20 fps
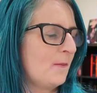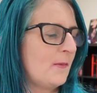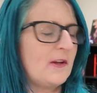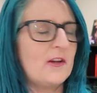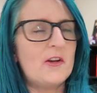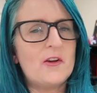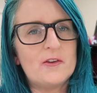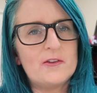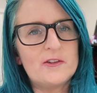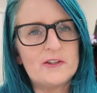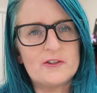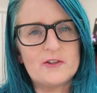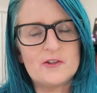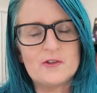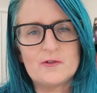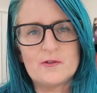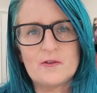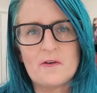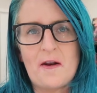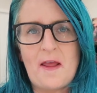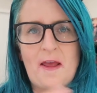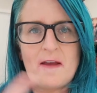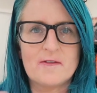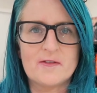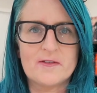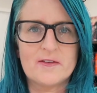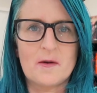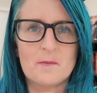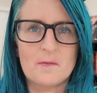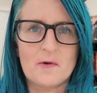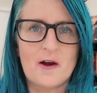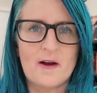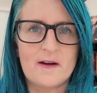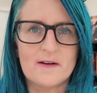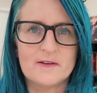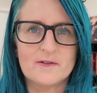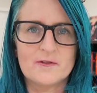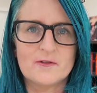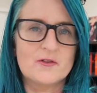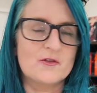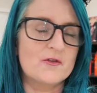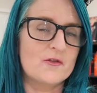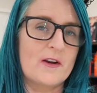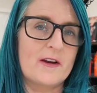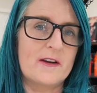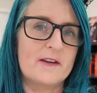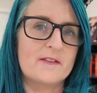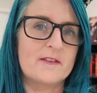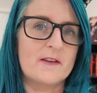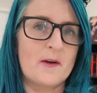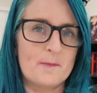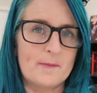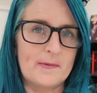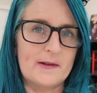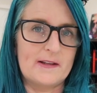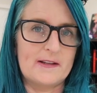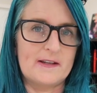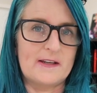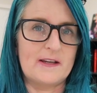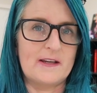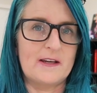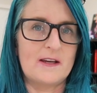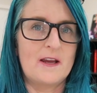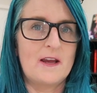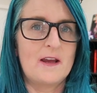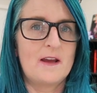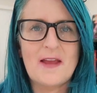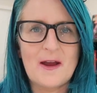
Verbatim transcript: peculiar children have some kind of strange ability.